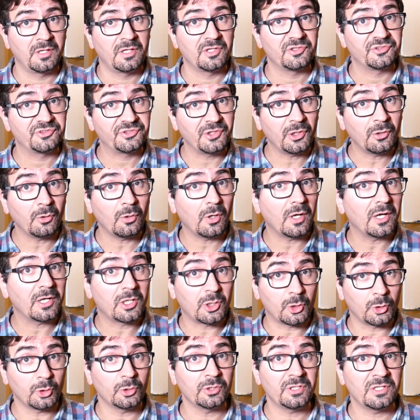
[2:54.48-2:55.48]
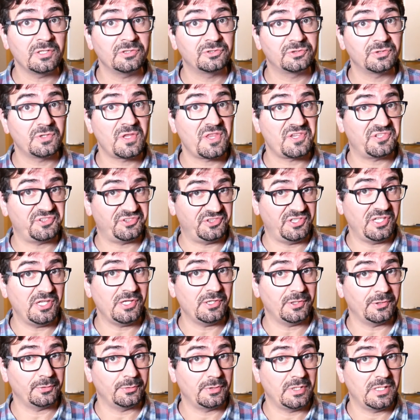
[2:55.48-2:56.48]
So, according to this
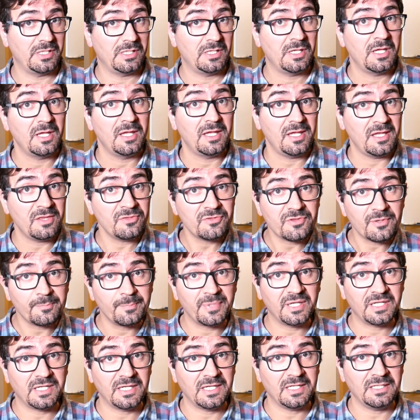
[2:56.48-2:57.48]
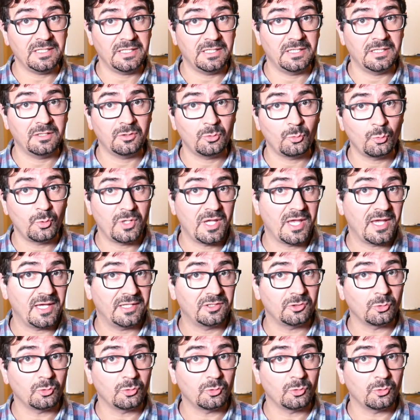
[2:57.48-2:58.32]
theory, in the beginning we had